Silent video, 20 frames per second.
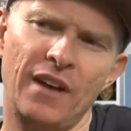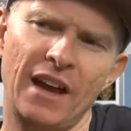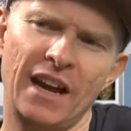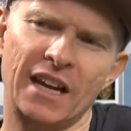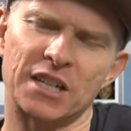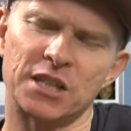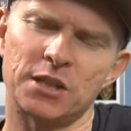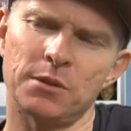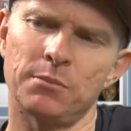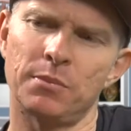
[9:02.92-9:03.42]

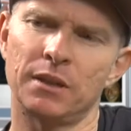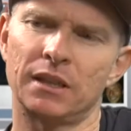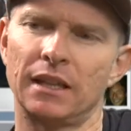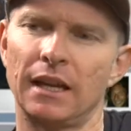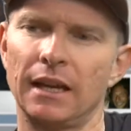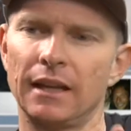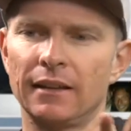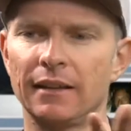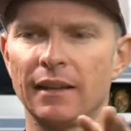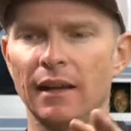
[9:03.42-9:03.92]
action, but
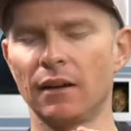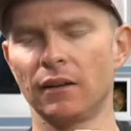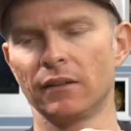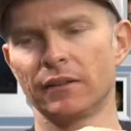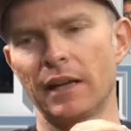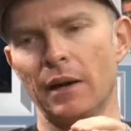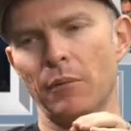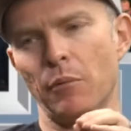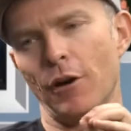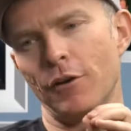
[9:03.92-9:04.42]
they
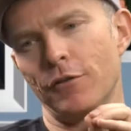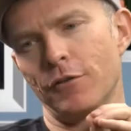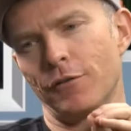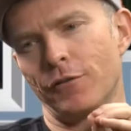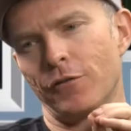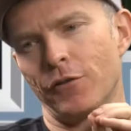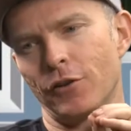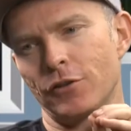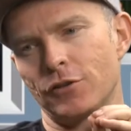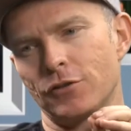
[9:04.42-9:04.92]
they won't
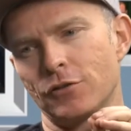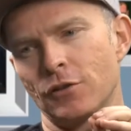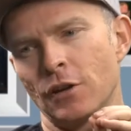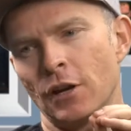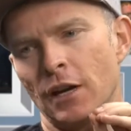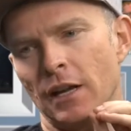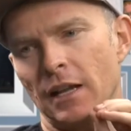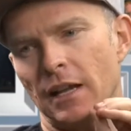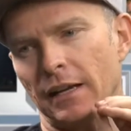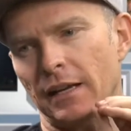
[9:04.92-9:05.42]
refer to,
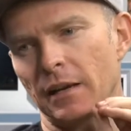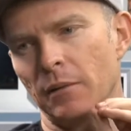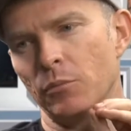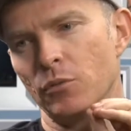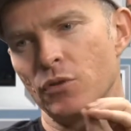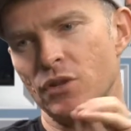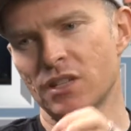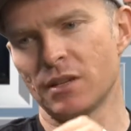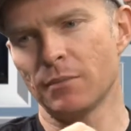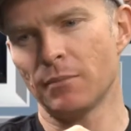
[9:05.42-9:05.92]
like a
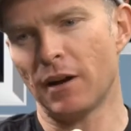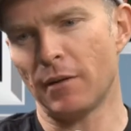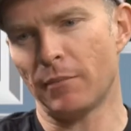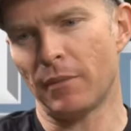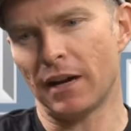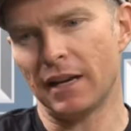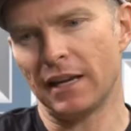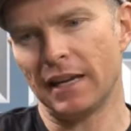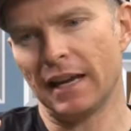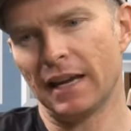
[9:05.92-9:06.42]
Musi
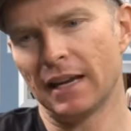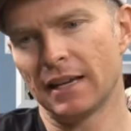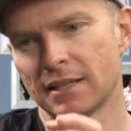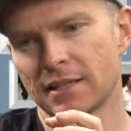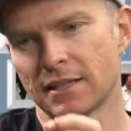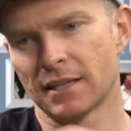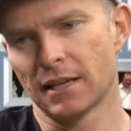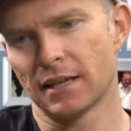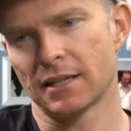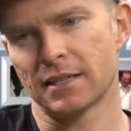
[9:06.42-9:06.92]
Maimani, Helen
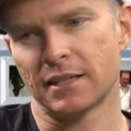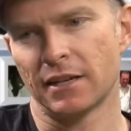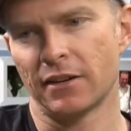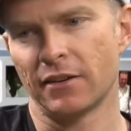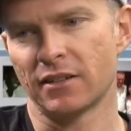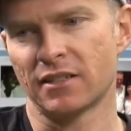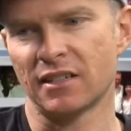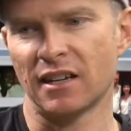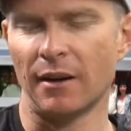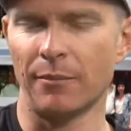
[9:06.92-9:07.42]
Ziller
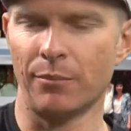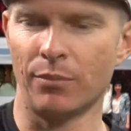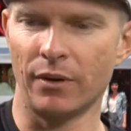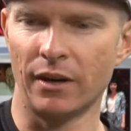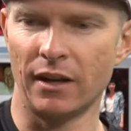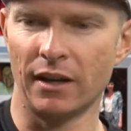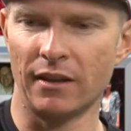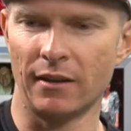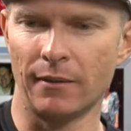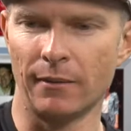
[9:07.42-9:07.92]
stereotype
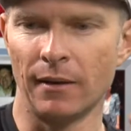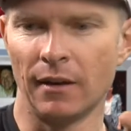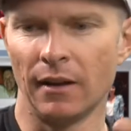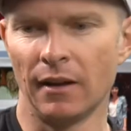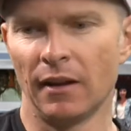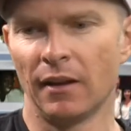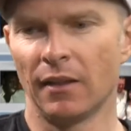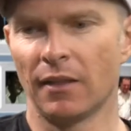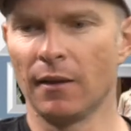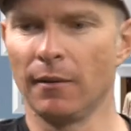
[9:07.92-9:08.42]
where the,
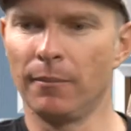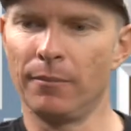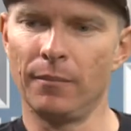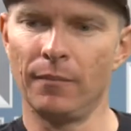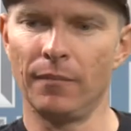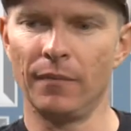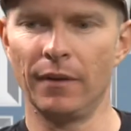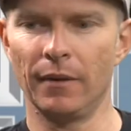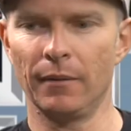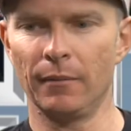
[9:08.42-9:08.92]
the
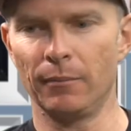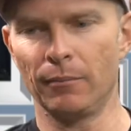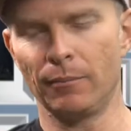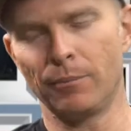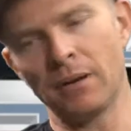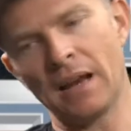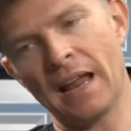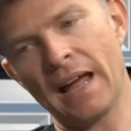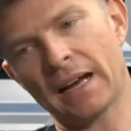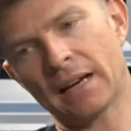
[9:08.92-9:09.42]

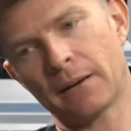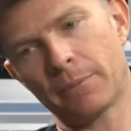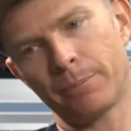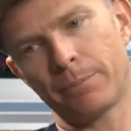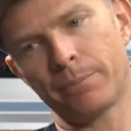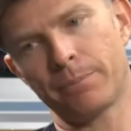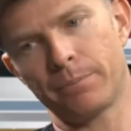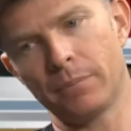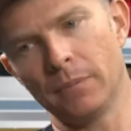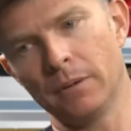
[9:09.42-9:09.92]
black,
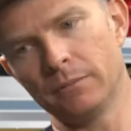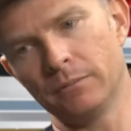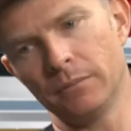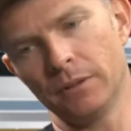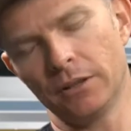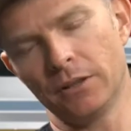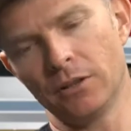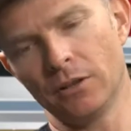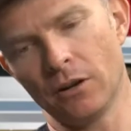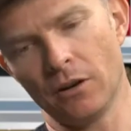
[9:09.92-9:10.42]

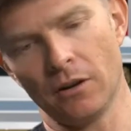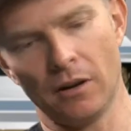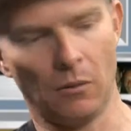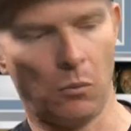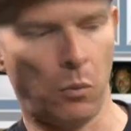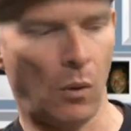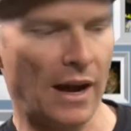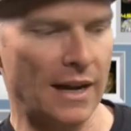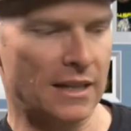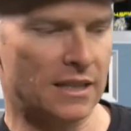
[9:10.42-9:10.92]
you know, a
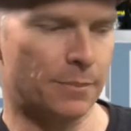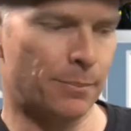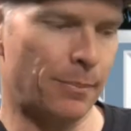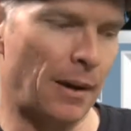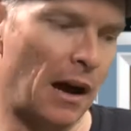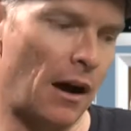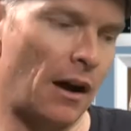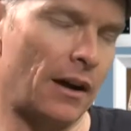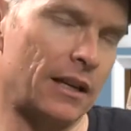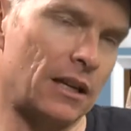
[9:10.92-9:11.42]
white power,